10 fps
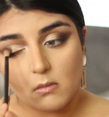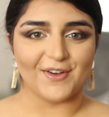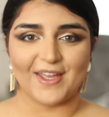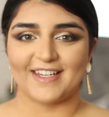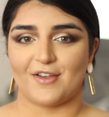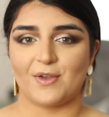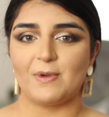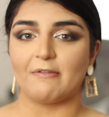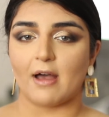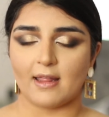Okay, now that
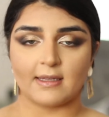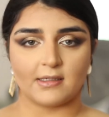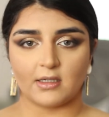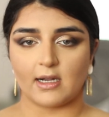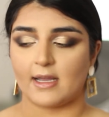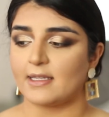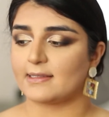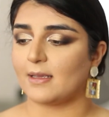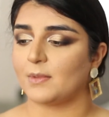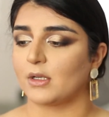we've highlighted our
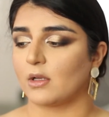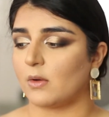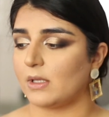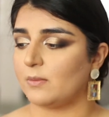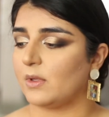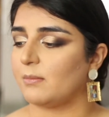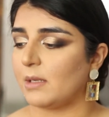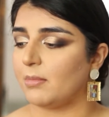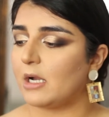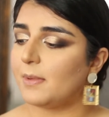eyes, I'm going to go in with
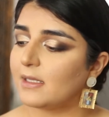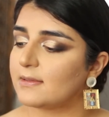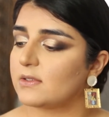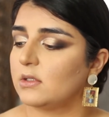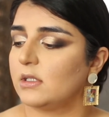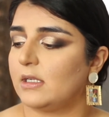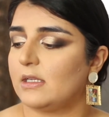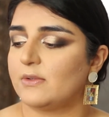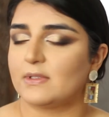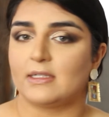my brow pencil, and I
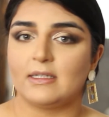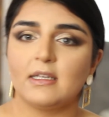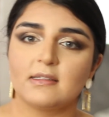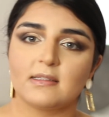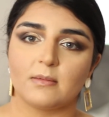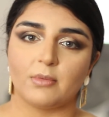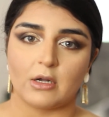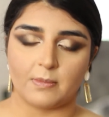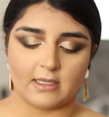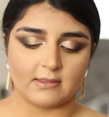use the NYX
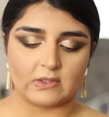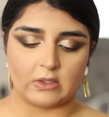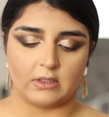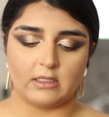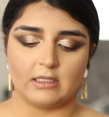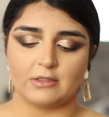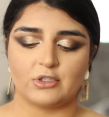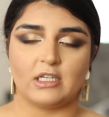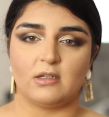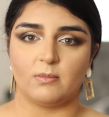brow pencil in the
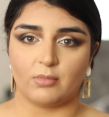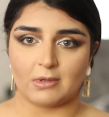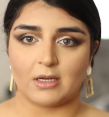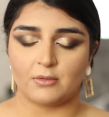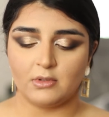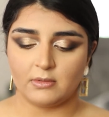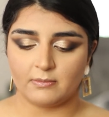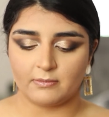shade Brown.